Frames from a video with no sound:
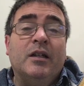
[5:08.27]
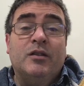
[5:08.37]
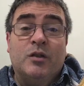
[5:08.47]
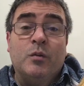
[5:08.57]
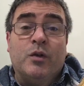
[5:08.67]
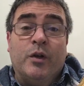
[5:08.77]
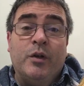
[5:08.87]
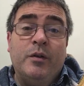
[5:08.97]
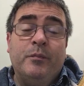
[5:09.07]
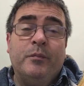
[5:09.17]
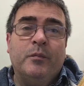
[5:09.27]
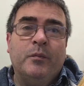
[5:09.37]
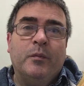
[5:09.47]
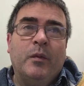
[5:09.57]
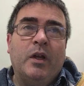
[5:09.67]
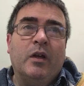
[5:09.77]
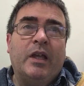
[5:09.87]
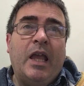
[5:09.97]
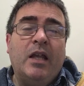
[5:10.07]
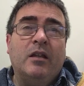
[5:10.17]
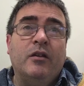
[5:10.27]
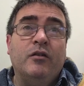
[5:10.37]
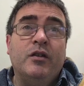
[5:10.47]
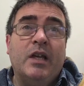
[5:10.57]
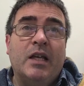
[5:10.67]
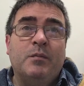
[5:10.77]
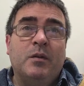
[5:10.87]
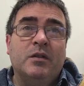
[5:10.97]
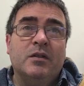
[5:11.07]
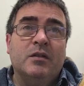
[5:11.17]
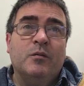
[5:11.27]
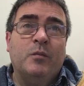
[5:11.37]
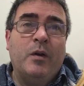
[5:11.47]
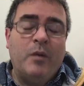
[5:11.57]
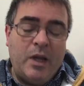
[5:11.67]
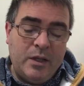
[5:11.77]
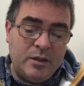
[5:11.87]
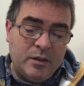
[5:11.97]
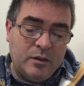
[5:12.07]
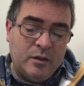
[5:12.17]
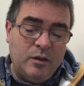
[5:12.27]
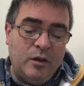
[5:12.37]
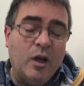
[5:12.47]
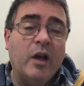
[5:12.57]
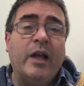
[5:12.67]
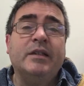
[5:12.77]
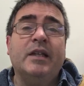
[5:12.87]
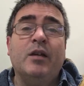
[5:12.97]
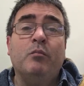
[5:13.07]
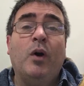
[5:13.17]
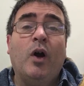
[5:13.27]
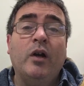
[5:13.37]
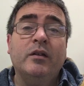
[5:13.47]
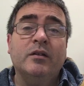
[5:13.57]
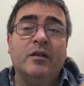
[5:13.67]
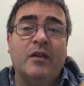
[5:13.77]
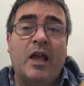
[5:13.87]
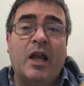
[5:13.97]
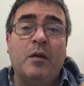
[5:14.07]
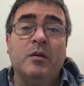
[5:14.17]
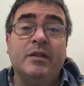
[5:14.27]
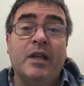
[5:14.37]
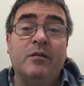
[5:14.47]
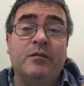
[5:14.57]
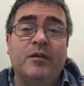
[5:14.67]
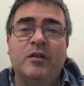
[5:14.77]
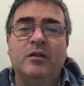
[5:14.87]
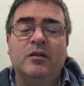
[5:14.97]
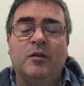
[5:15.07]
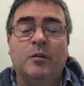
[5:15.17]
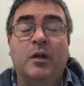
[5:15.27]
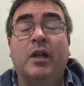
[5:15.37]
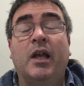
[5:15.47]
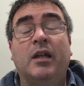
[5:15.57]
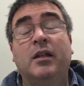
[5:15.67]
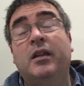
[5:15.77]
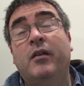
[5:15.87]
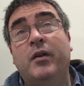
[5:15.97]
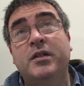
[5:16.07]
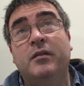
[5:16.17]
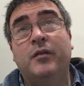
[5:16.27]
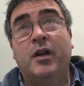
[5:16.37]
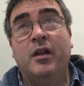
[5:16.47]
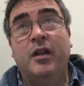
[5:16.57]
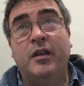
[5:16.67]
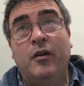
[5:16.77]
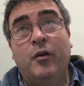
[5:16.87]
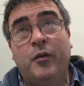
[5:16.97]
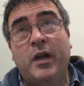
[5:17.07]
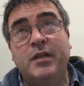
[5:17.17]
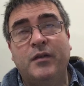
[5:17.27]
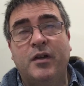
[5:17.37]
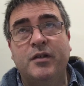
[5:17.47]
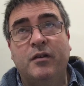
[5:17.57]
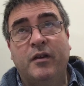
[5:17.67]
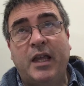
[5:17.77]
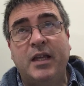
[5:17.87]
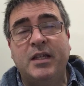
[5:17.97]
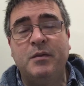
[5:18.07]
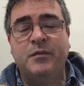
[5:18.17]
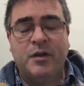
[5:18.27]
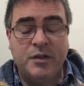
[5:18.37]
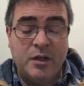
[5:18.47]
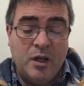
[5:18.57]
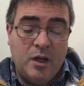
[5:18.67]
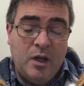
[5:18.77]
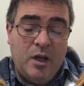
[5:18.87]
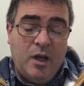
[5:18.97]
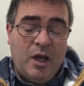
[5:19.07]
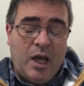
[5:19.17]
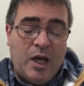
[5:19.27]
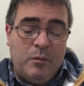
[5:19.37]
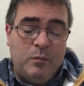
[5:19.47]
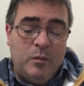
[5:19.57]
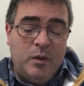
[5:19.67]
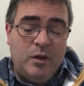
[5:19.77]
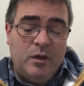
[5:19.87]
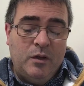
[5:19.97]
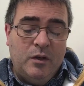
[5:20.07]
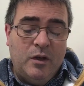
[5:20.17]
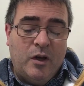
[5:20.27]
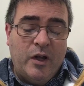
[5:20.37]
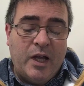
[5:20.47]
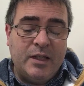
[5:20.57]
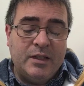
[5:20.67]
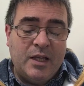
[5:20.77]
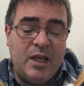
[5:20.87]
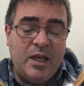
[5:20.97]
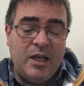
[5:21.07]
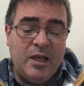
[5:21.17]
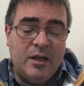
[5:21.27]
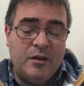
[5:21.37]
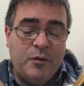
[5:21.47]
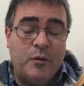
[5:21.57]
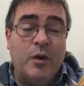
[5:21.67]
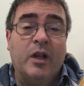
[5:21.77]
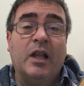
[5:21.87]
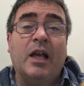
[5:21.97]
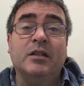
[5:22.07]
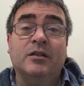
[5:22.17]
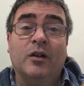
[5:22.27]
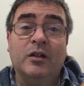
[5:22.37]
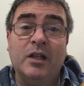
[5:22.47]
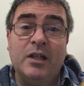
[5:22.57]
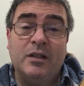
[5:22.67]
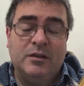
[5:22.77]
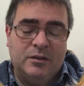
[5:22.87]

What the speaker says: It's so true. Yeah, again, in the New Testament, we read, now I see in part, then I will see in full, or in the original, in the Authorized Version or the King James Version, now I see through a glass darkly.